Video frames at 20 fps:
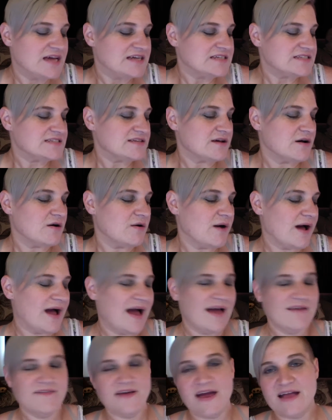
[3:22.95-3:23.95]
So
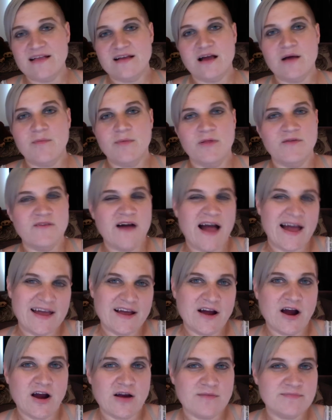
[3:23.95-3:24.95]
I've had a couple of
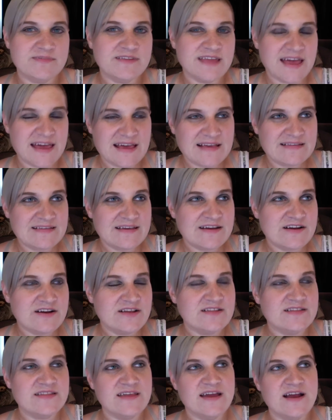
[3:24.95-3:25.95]
high carb days here
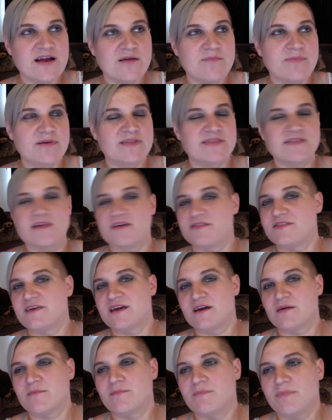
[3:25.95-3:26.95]
and there, but
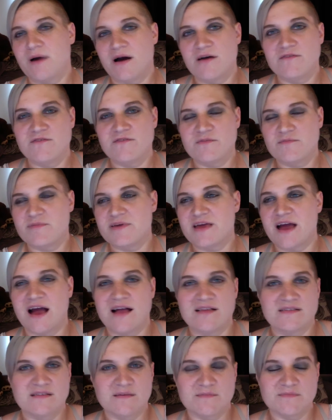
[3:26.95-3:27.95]
nothing above and
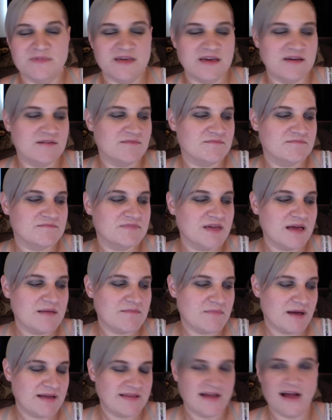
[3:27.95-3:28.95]
beyond something
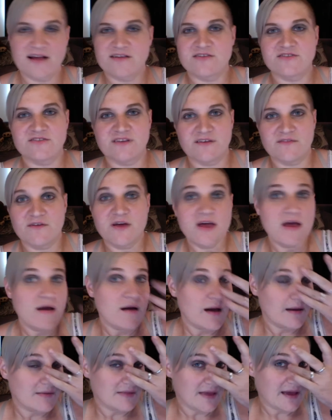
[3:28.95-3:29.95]
that my doctors have.
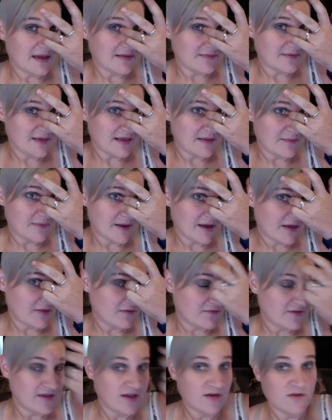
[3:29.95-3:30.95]
Like I've said in my
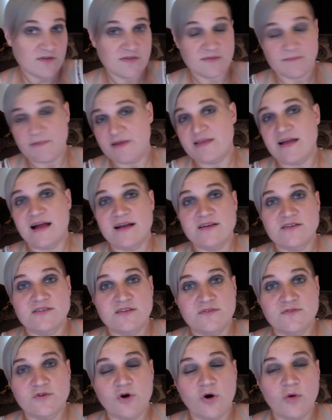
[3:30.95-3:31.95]
other videos, my doctors
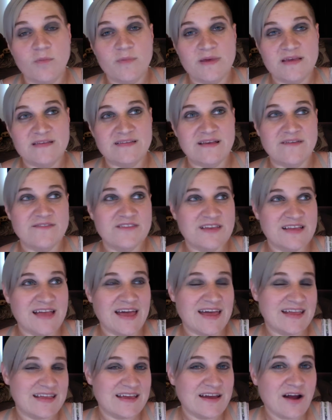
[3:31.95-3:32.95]
have told me 70 to
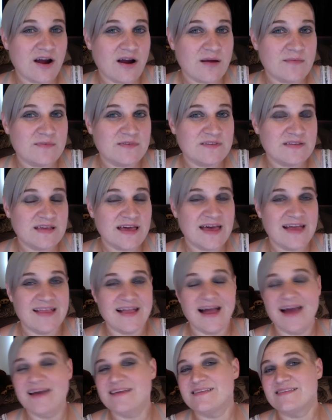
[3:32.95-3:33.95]
80 carbs,
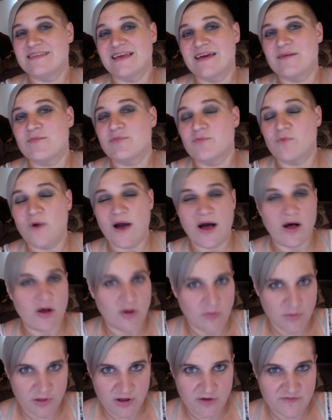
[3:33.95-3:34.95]
and I stay
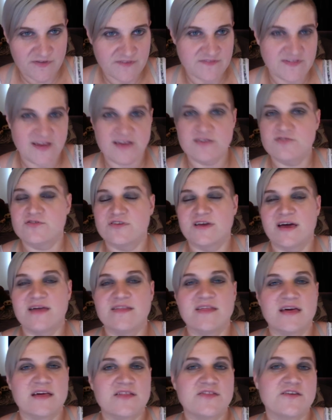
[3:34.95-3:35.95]
well below 50. I usually
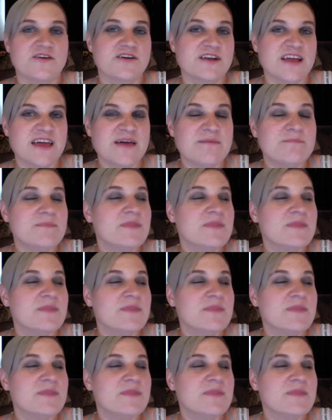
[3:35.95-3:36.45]
at like 30.